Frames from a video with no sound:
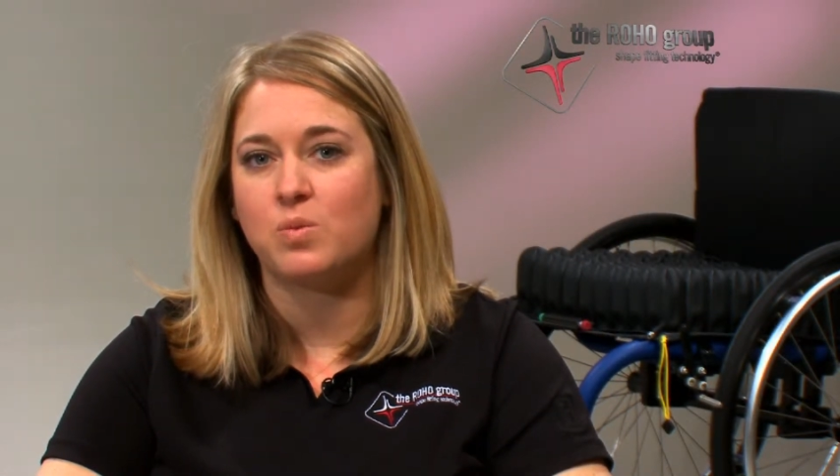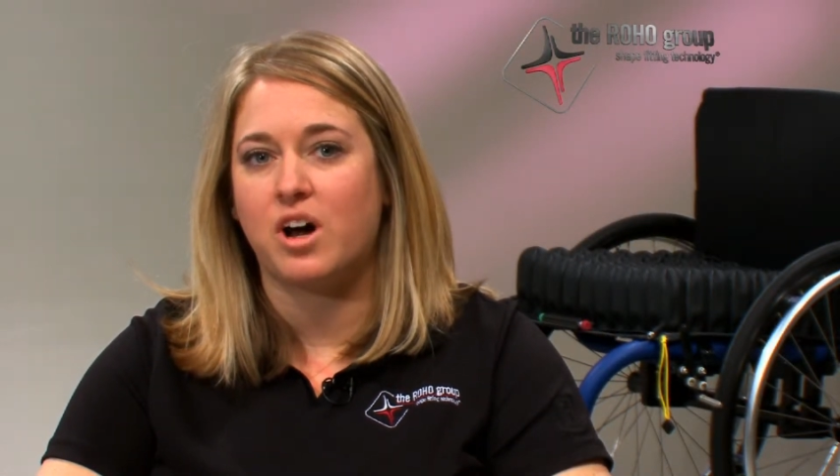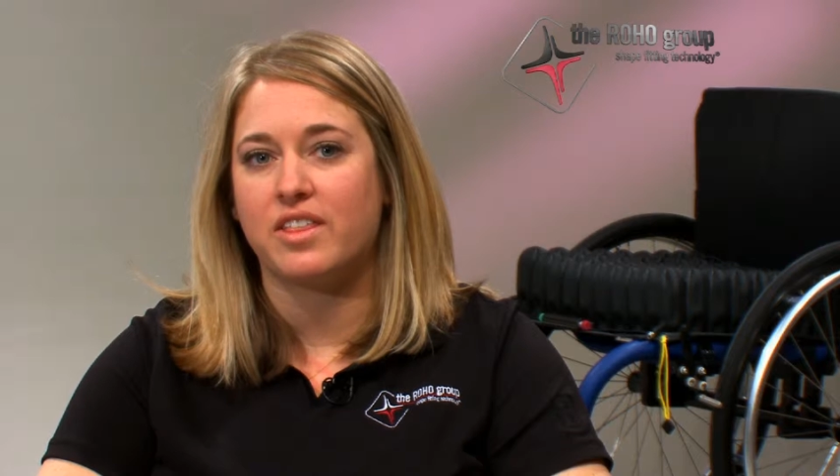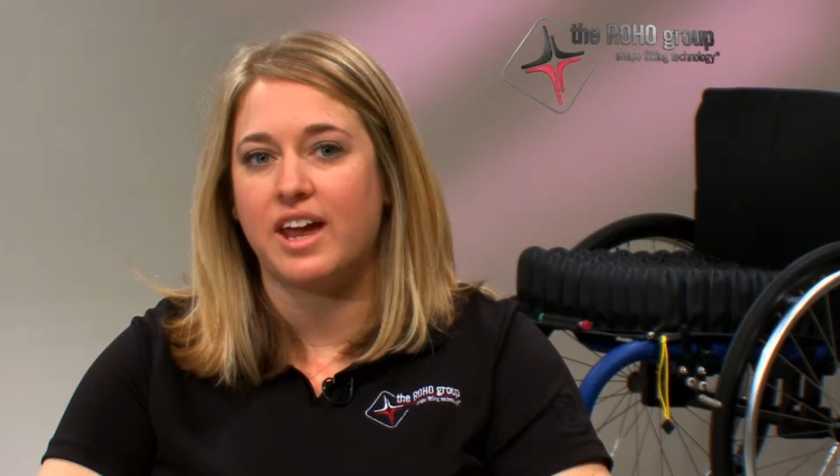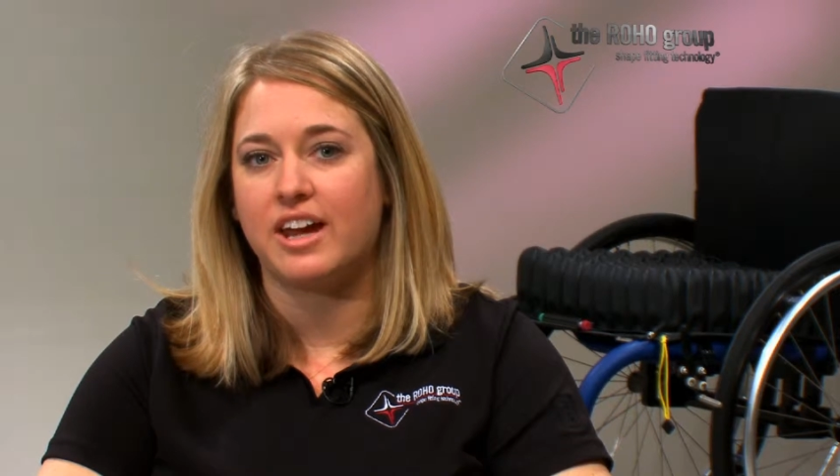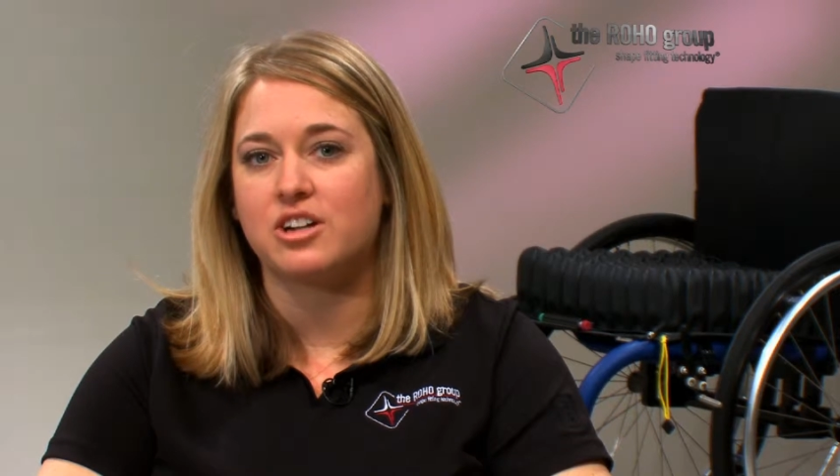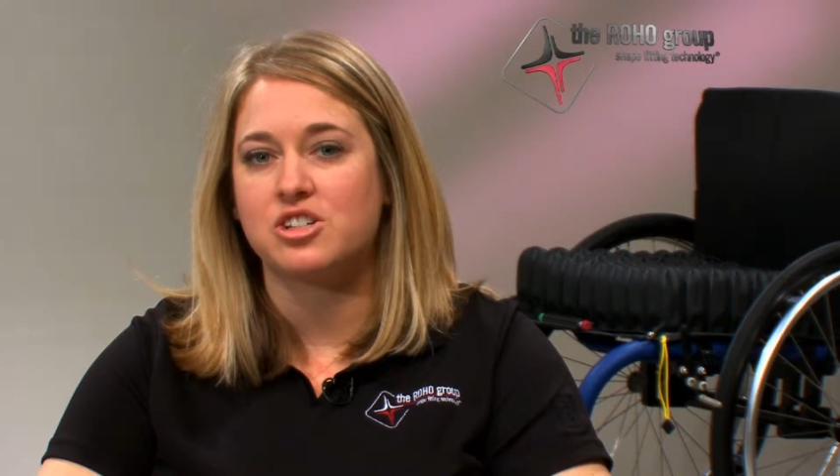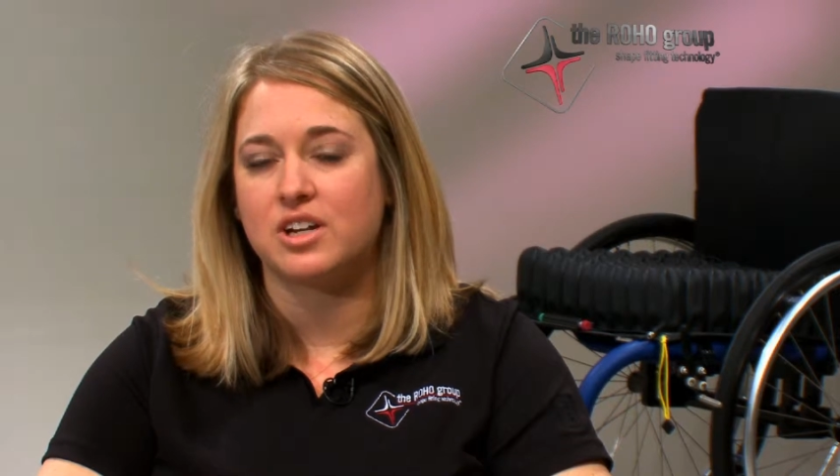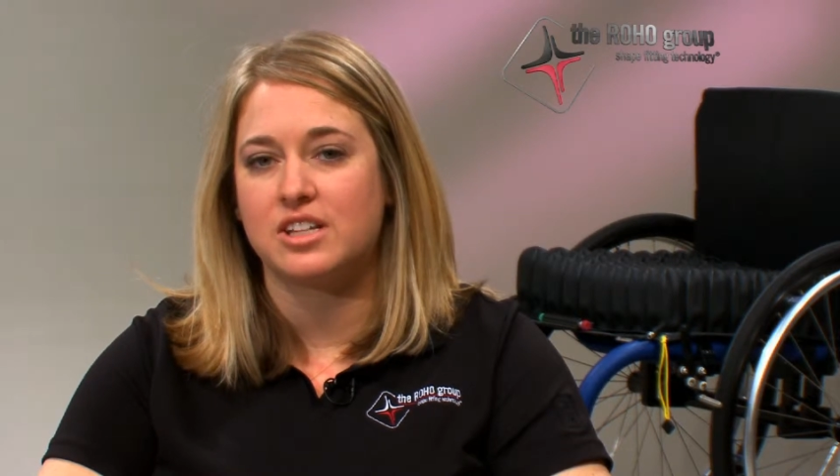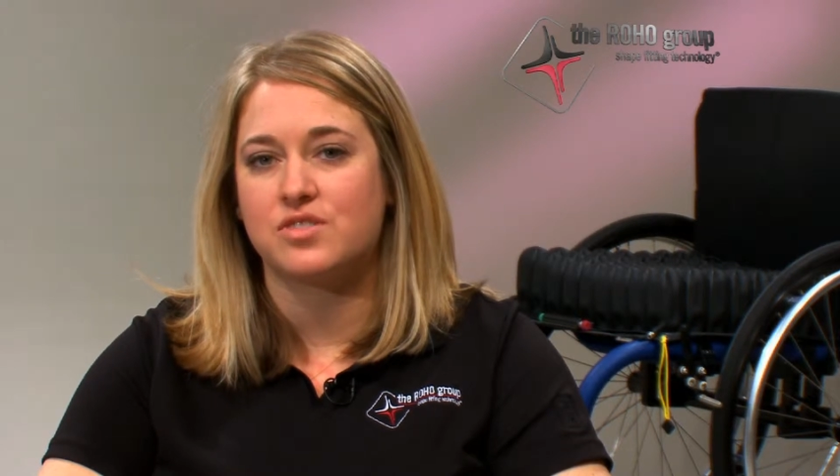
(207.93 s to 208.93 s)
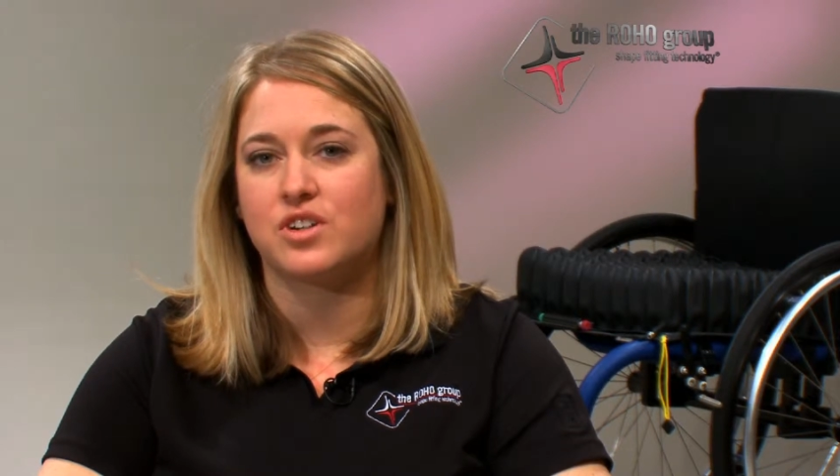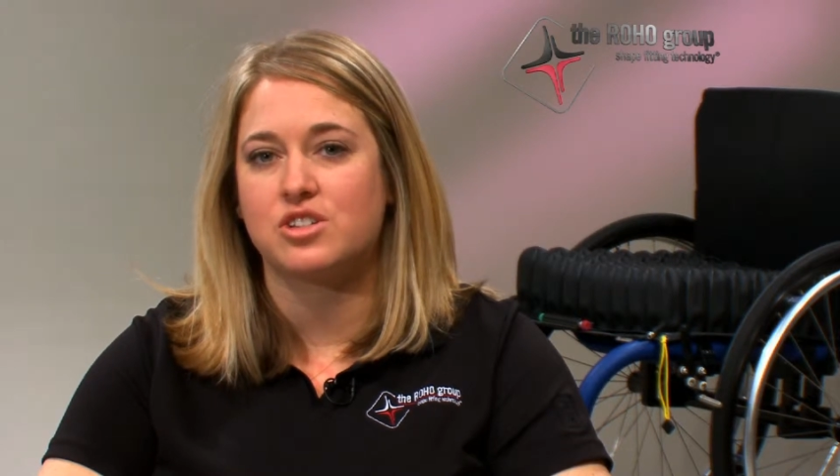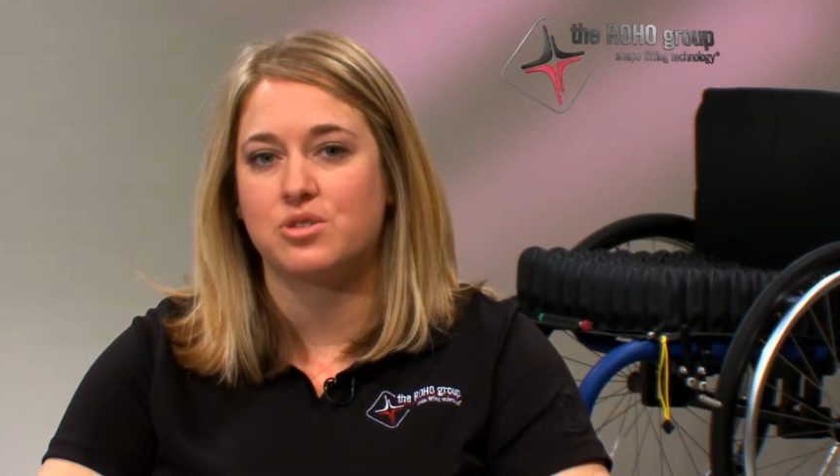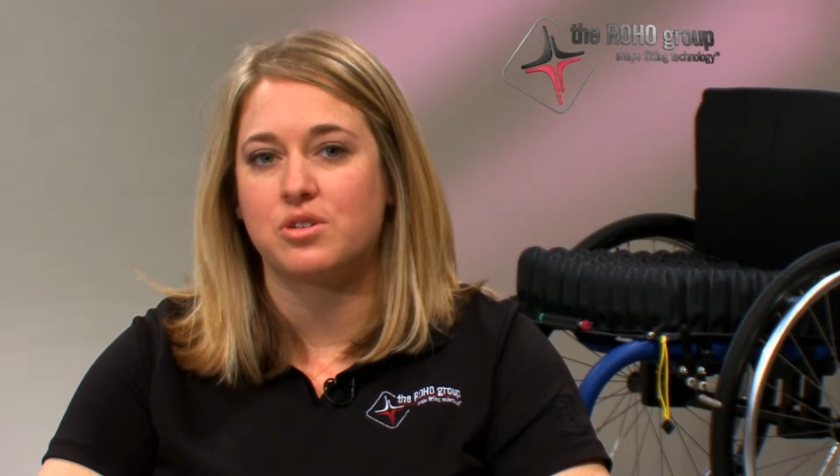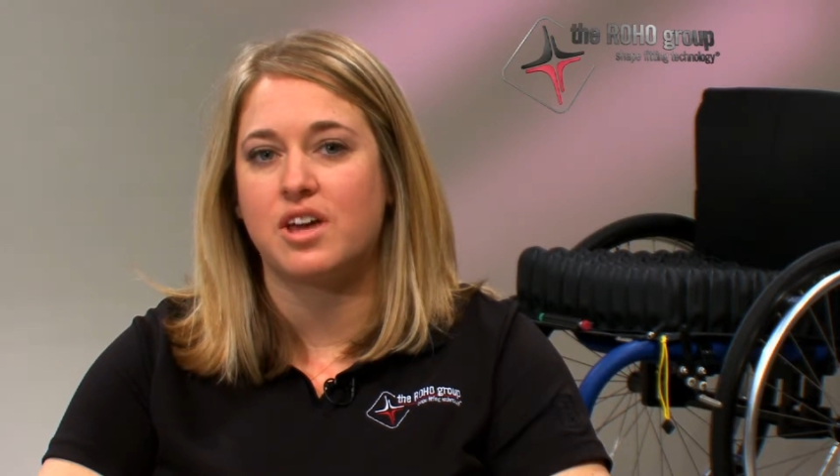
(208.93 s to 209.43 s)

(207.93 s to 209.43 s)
while the air transfers through the